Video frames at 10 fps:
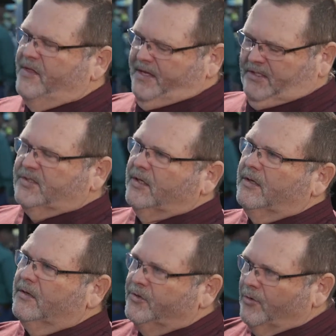This
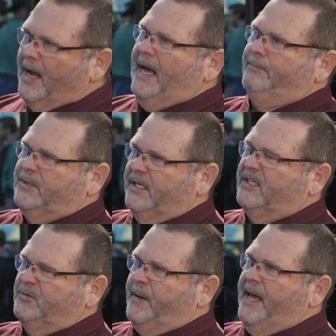drops
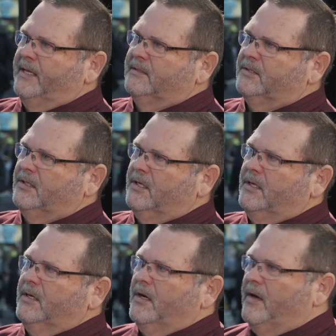and expands.
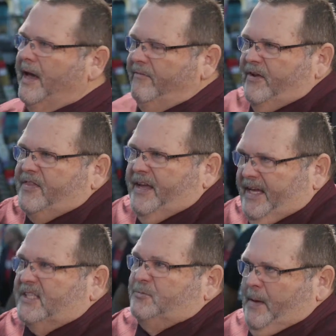
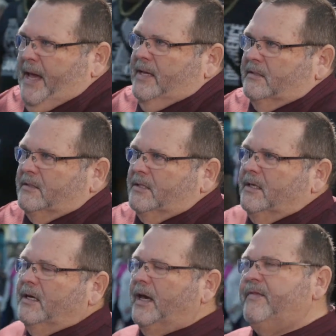Everything expands,
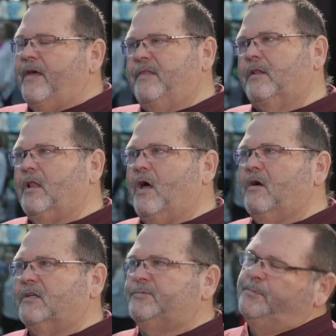and then the
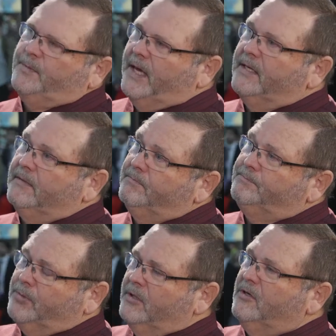lungs can
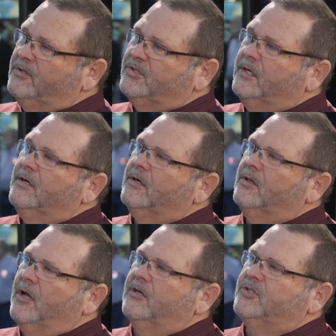produce
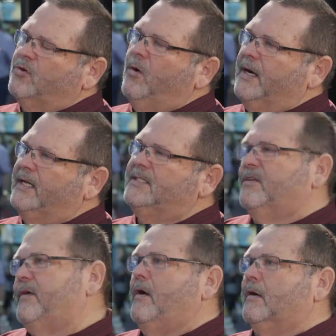larger
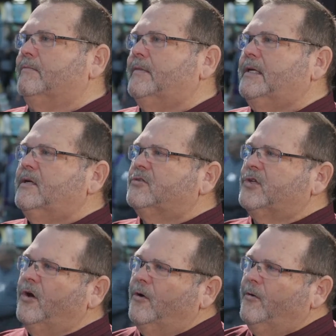quantities of air.
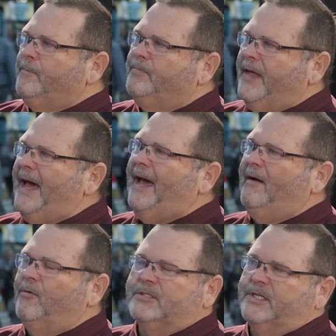So
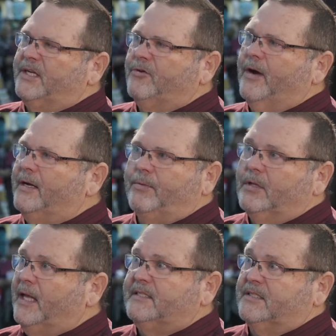that was an
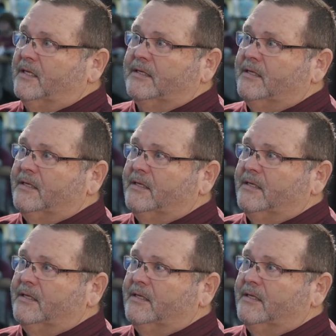incredible lesson.